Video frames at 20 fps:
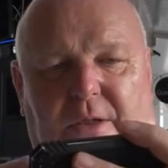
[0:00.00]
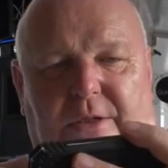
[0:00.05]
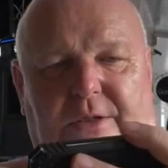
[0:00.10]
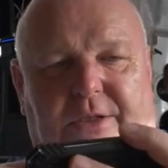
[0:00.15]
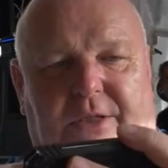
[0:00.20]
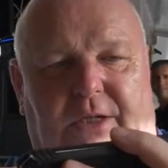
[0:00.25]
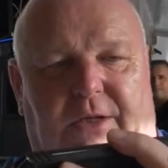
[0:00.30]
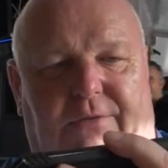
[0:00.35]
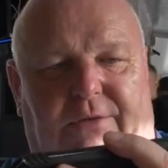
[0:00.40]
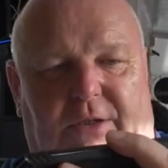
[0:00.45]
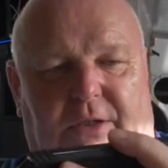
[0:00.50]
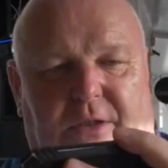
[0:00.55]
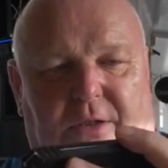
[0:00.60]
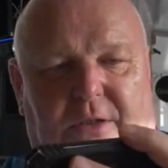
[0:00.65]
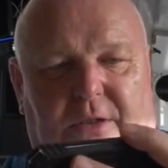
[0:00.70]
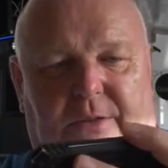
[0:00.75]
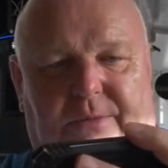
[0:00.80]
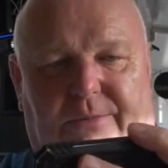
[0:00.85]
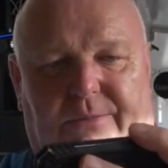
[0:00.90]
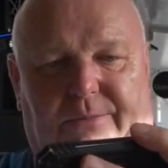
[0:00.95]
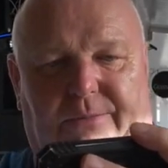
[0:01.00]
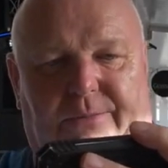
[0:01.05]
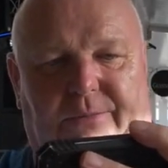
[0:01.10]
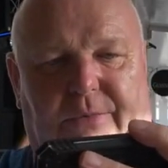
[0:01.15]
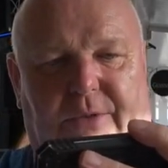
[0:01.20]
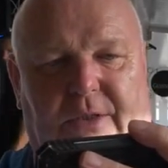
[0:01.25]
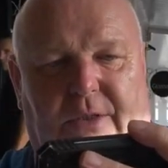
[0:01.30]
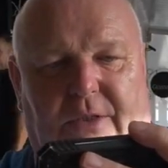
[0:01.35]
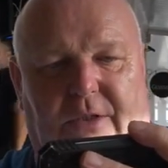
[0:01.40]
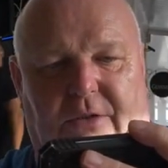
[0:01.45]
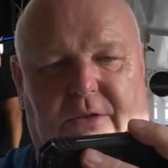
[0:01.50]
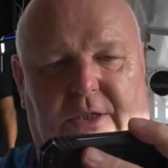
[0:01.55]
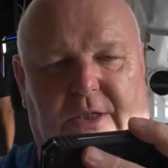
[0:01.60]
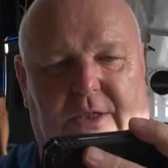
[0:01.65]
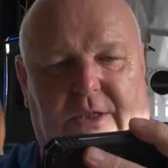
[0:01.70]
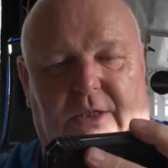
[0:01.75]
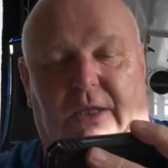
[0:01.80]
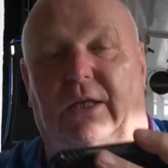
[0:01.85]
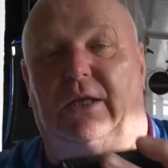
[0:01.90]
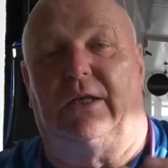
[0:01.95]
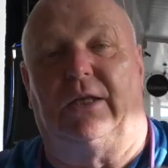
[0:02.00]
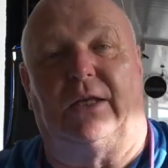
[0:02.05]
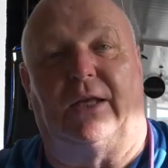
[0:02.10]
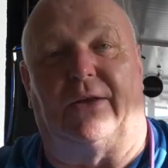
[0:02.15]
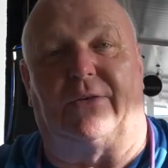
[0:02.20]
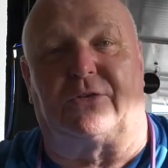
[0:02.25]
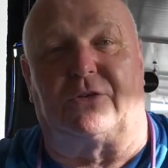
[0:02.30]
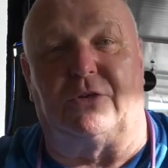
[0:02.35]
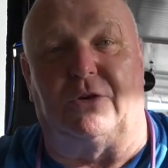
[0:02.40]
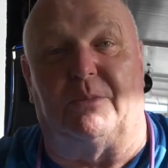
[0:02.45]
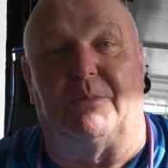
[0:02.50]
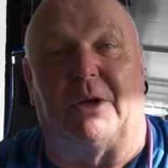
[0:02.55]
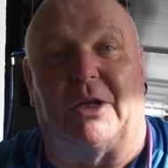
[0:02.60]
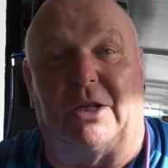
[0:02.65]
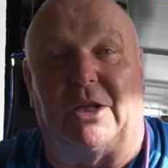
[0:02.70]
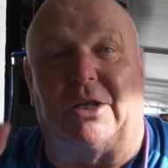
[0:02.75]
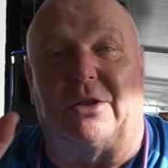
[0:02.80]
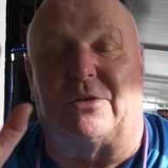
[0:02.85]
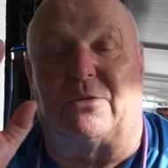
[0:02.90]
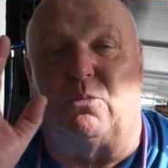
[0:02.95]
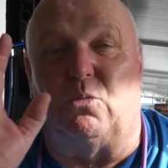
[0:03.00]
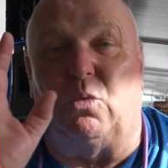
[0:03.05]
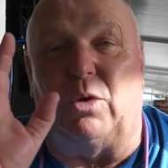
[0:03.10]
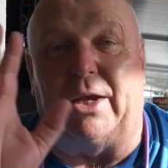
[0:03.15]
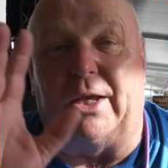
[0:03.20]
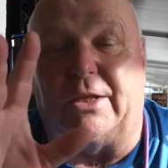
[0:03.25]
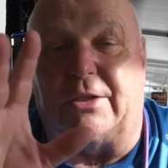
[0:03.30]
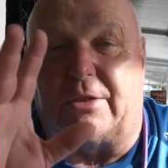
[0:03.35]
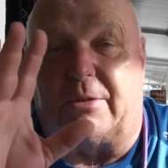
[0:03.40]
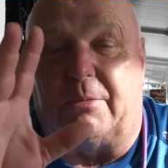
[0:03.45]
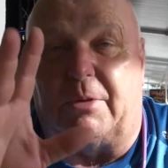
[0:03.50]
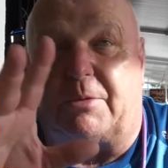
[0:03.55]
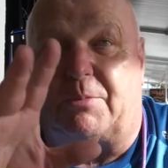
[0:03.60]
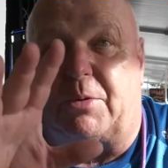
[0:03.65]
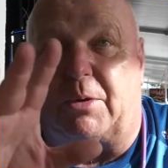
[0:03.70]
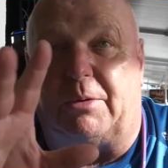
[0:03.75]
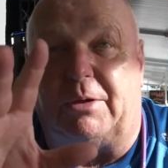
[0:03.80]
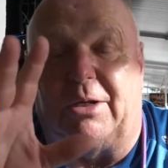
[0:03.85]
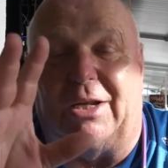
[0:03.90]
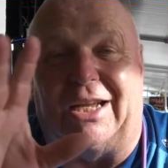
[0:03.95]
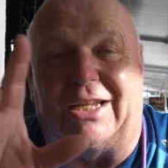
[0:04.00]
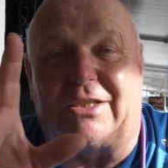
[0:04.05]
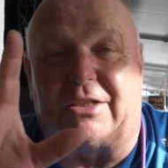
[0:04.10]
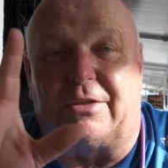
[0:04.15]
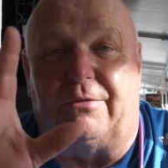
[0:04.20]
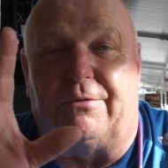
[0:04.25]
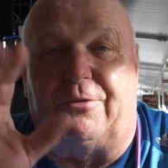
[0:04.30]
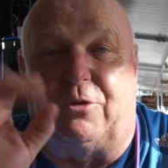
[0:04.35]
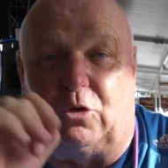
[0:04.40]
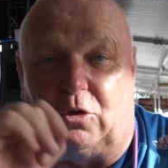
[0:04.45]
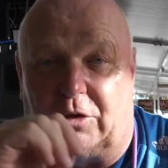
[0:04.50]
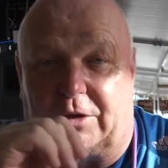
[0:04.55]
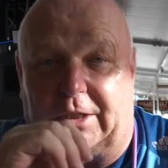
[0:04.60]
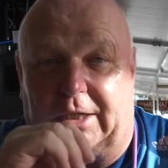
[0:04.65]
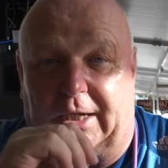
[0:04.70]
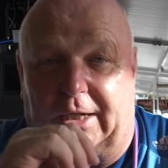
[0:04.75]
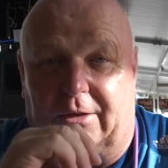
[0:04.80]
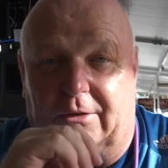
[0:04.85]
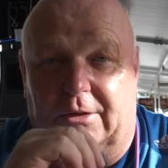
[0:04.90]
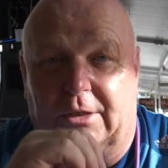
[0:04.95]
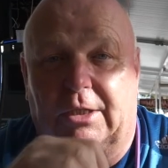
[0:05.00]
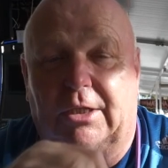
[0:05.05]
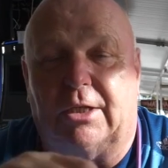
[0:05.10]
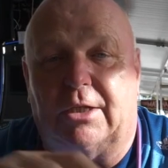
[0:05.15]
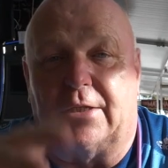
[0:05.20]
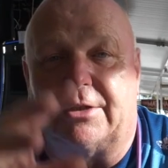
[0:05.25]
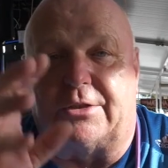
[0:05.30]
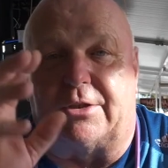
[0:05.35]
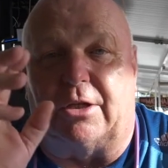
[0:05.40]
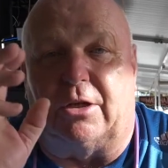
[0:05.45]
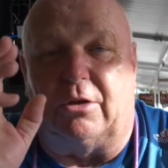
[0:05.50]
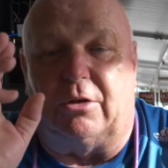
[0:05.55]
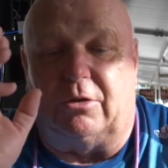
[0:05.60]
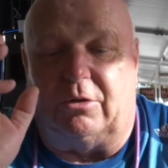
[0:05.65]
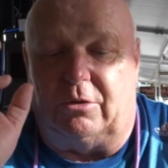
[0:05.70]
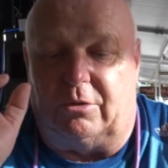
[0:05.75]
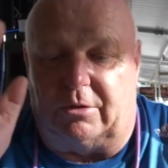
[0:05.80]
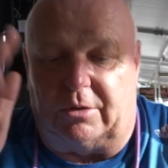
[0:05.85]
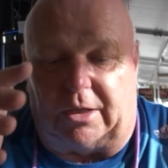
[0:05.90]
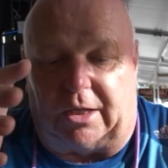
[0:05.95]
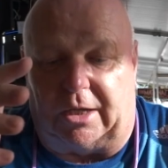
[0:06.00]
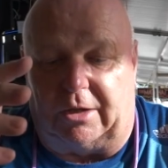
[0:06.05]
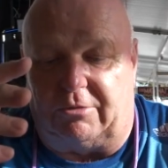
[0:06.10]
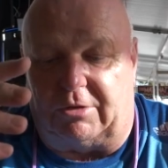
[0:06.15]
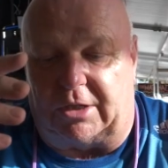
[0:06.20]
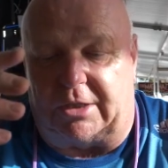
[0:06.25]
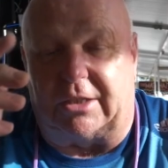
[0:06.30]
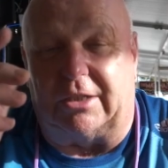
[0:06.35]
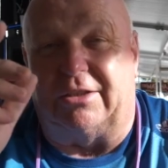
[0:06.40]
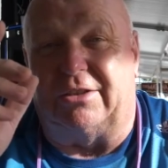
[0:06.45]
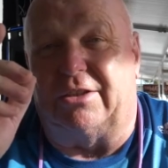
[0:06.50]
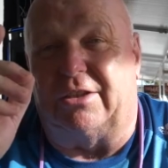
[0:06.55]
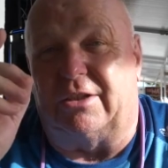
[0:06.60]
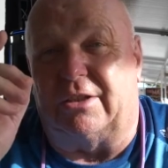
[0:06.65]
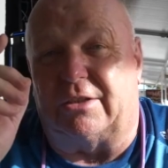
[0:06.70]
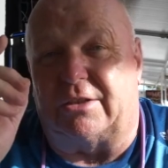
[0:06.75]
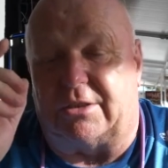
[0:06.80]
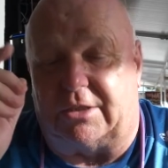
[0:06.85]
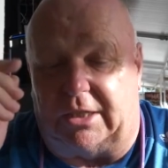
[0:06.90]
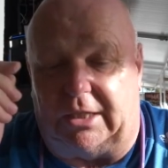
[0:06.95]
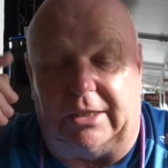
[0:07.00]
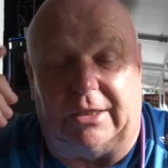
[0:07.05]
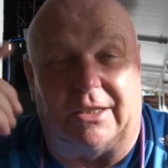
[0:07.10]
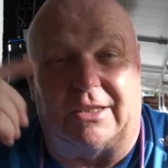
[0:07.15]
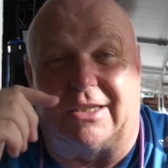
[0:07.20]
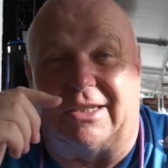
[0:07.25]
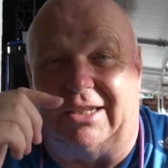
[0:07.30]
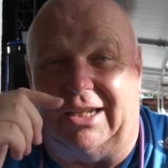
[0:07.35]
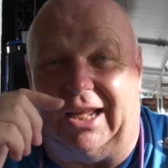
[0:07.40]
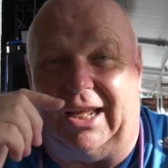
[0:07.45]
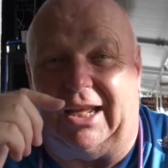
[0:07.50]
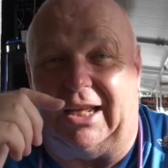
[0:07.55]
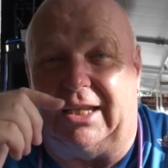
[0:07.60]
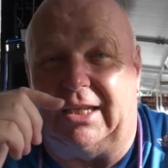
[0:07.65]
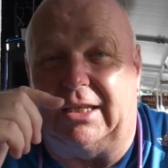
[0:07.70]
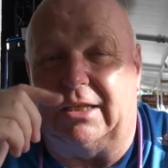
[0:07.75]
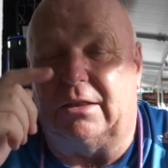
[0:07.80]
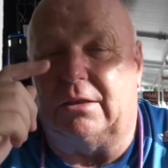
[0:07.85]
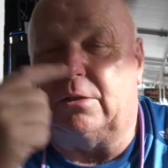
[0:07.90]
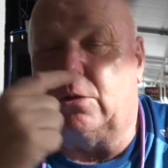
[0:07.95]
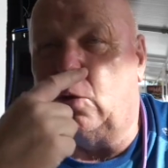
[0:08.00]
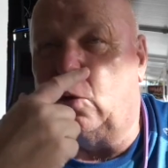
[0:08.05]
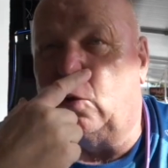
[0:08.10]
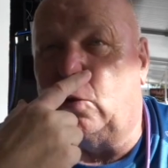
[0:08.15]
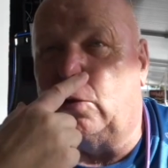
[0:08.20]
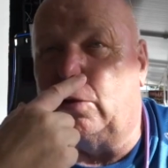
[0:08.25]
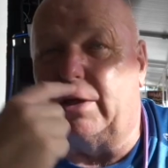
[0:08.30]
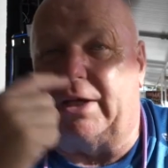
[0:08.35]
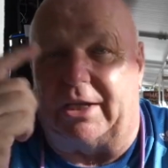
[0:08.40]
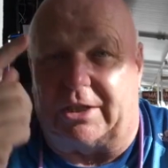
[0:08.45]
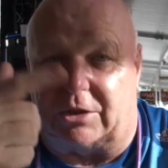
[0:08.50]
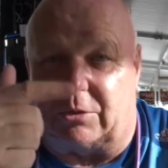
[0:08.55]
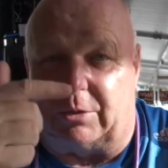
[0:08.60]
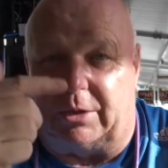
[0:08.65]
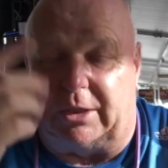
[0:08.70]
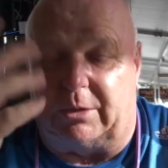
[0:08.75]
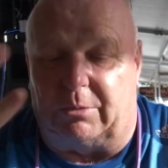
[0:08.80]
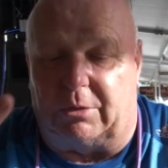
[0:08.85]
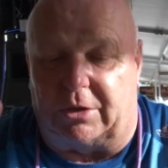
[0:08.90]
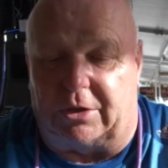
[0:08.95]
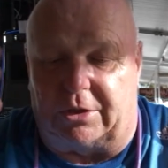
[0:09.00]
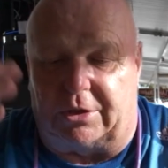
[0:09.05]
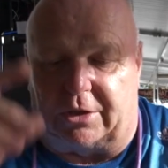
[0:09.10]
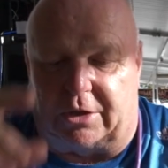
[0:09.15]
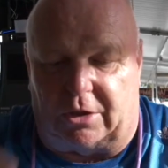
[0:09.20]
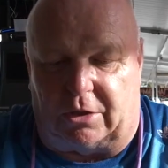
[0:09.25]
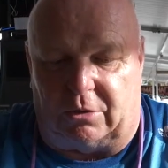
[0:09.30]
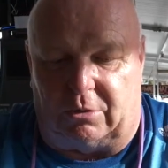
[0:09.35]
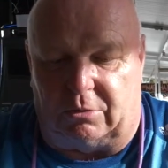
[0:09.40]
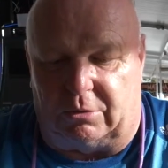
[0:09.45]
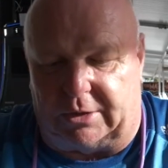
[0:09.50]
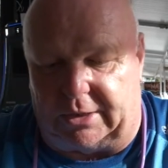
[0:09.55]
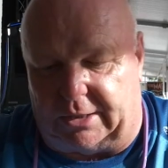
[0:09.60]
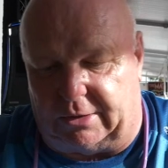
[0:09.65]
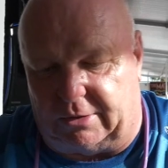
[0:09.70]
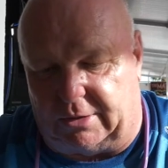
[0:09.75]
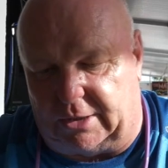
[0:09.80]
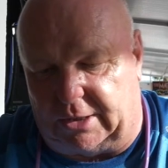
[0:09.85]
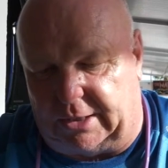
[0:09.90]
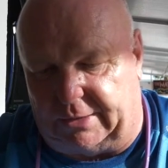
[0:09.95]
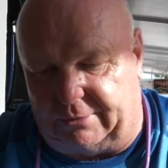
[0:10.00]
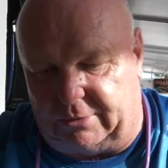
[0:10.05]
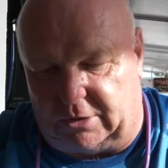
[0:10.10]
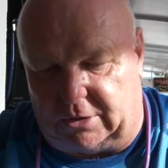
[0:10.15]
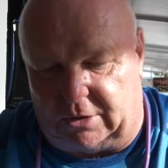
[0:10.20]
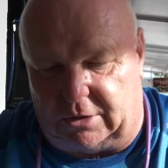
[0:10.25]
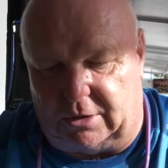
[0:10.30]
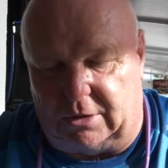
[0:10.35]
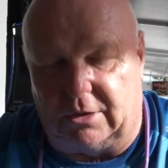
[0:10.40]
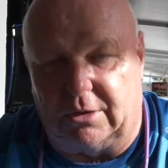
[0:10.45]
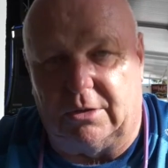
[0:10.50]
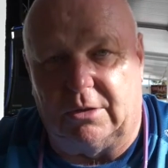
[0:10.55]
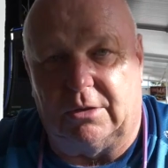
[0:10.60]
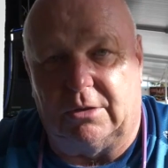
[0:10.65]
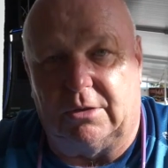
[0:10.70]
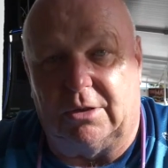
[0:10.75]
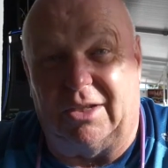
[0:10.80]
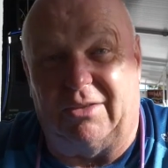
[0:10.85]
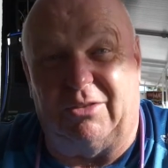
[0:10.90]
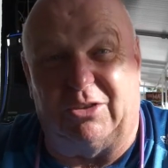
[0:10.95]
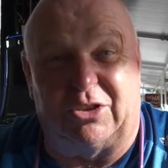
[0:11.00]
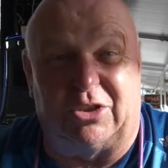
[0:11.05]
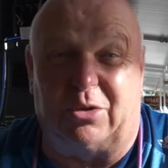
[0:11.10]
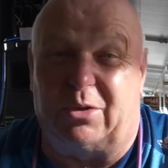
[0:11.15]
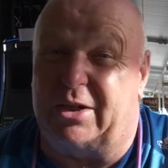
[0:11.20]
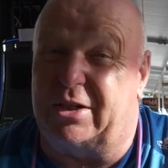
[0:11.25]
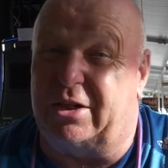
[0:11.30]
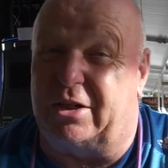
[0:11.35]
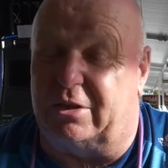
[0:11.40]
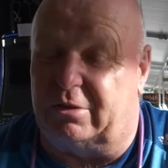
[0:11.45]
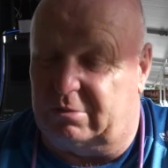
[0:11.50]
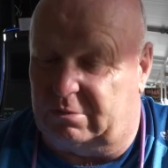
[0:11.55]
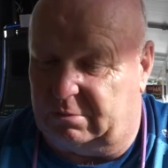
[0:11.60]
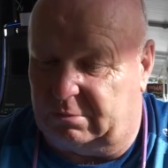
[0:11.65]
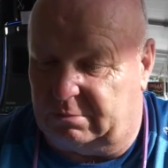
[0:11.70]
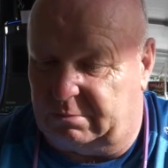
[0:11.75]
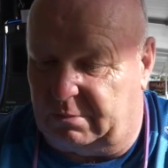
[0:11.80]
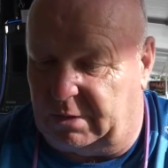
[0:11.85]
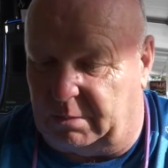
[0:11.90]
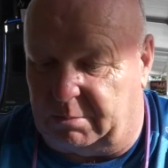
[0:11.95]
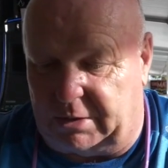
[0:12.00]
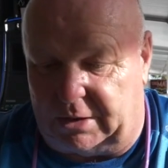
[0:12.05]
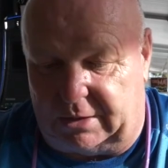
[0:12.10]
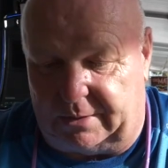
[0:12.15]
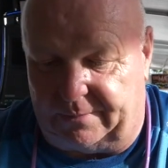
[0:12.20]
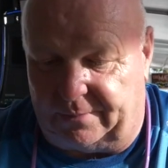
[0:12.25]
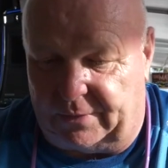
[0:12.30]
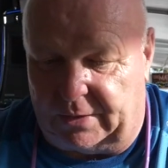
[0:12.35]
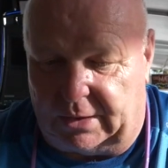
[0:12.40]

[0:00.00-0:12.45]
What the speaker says: Let's see if I. Okay, I'll screw it. But it's probably less than 40 now. So I reckon that either today or next week we're going to go down to level 2. I don't know. Maybe.